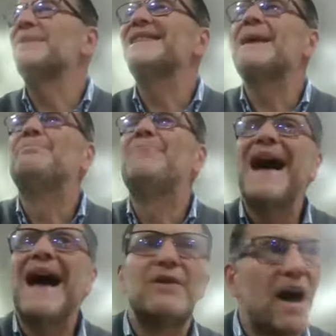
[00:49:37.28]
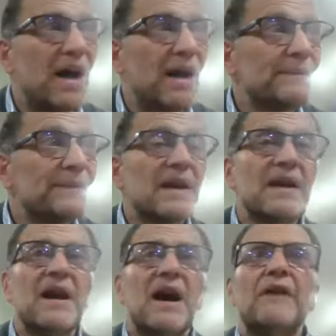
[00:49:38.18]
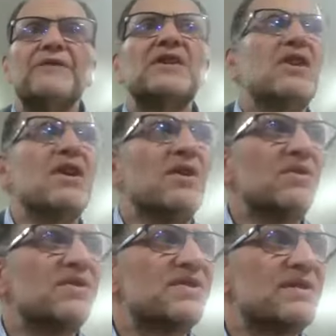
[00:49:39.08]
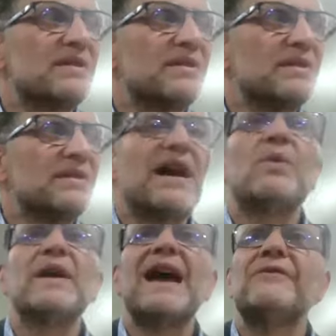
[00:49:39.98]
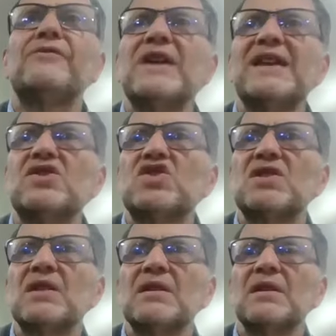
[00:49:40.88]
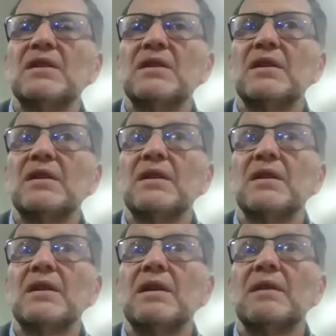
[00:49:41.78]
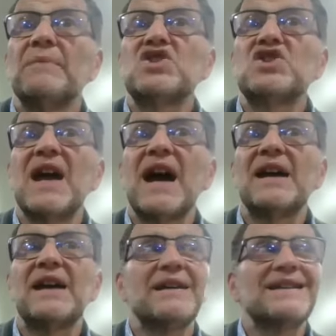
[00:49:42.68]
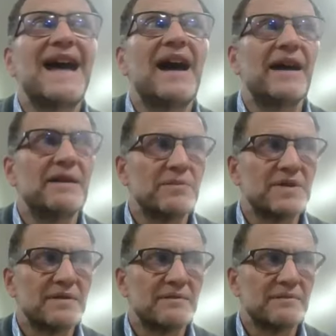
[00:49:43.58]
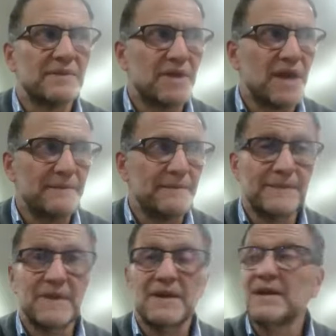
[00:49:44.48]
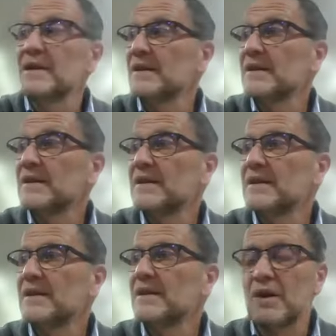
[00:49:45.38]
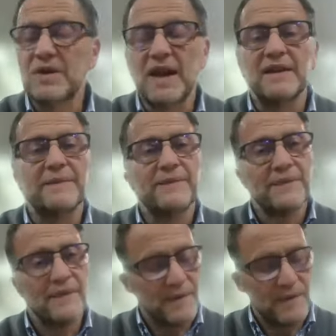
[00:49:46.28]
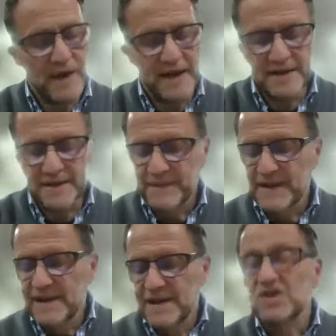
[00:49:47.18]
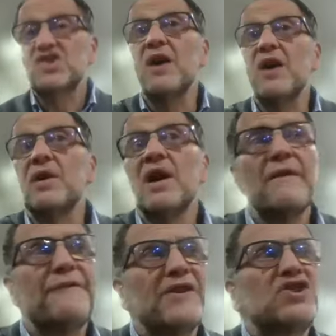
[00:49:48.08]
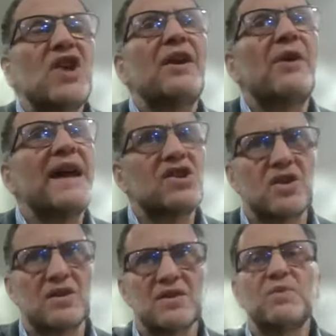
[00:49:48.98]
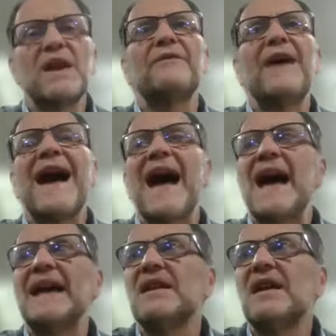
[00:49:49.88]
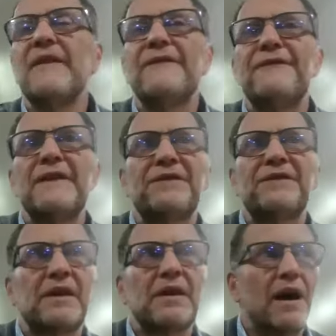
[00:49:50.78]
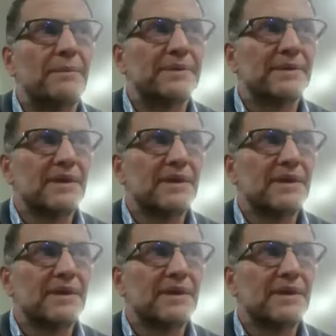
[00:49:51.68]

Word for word: to be the bearer of the news that we have reached yeah. Mashiach times. Okay? Okay, wait. So, for generations, we have had a fifth cup